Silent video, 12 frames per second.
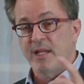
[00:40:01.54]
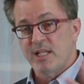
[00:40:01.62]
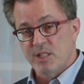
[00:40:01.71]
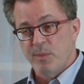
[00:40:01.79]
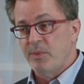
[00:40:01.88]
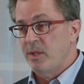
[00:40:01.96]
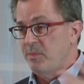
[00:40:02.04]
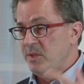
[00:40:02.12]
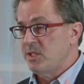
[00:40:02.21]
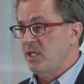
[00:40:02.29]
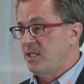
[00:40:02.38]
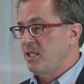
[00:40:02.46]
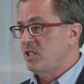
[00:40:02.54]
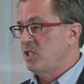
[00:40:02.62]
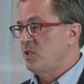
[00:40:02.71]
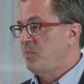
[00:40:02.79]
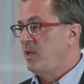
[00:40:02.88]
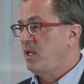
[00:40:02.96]
and that's the purpose that this
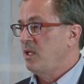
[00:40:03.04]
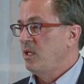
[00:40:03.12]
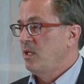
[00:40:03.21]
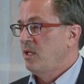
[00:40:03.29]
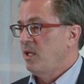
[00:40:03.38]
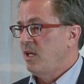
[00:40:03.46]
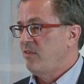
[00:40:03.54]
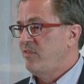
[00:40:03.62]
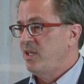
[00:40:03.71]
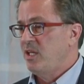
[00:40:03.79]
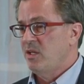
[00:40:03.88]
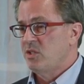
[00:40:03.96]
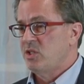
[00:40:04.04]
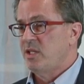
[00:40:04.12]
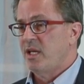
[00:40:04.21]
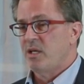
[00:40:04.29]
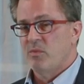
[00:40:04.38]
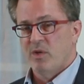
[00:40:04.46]
is being videoed, so
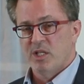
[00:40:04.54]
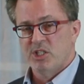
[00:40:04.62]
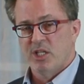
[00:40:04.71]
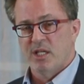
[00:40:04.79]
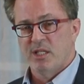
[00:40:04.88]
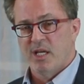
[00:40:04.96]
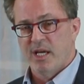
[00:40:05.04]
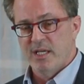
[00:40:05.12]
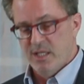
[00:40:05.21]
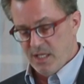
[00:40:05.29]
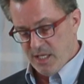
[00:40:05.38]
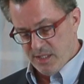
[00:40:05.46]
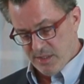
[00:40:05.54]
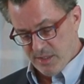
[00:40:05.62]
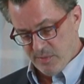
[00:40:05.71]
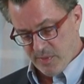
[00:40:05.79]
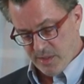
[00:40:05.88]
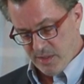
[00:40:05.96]
they can watch online and
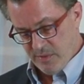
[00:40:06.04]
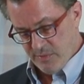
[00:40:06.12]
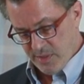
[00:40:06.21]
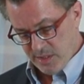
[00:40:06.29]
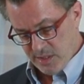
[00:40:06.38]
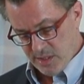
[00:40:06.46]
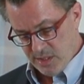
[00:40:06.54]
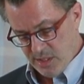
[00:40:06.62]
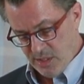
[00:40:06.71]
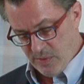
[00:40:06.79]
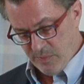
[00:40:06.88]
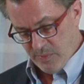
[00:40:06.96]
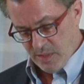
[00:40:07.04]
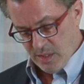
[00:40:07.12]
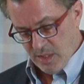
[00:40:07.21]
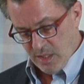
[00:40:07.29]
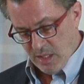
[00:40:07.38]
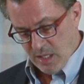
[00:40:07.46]
learn what you've listened to.
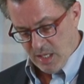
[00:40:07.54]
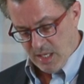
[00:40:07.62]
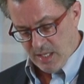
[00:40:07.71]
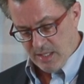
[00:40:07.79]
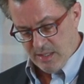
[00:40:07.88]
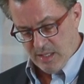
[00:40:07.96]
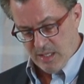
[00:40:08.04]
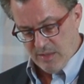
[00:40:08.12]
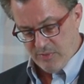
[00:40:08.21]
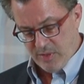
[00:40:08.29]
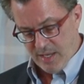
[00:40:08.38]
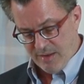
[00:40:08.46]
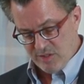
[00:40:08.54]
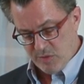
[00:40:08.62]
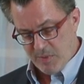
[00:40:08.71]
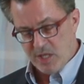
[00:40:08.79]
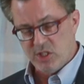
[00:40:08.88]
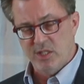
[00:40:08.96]
If you have
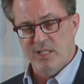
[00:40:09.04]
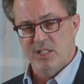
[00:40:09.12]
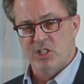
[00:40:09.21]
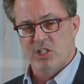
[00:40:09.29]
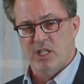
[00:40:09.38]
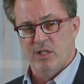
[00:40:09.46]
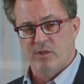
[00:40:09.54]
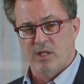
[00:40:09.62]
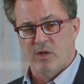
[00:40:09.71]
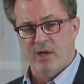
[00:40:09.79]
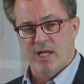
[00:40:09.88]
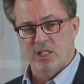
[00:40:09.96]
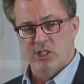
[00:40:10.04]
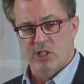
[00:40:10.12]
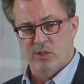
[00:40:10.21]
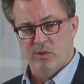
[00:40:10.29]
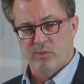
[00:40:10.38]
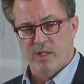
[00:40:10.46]
special needs children or
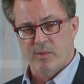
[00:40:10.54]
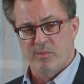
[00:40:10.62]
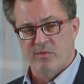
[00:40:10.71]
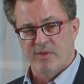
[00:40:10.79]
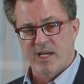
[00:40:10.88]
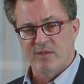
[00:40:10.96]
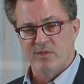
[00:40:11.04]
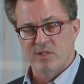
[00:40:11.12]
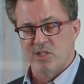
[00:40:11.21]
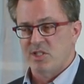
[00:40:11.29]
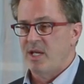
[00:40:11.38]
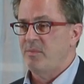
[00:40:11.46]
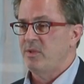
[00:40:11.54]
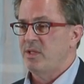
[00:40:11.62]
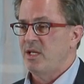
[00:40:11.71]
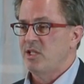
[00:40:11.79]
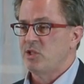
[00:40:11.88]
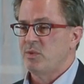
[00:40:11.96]
grandchildren, we can provide for disabled
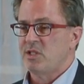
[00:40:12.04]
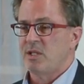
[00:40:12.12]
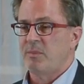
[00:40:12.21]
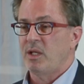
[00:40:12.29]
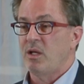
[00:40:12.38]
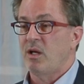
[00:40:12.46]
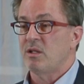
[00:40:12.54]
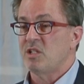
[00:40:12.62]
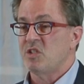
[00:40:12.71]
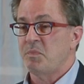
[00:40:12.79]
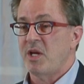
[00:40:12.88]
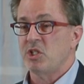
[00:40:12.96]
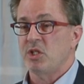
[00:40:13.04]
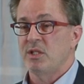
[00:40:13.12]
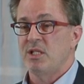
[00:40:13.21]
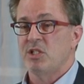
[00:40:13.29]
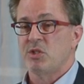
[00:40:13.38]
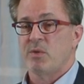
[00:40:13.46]
heirs with something called a special
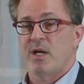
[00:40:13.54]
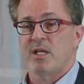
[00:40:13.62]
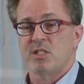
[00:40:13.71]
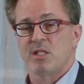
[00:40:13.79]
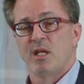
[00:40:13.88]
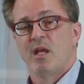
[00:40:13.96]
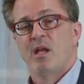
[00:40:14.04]
needs trust,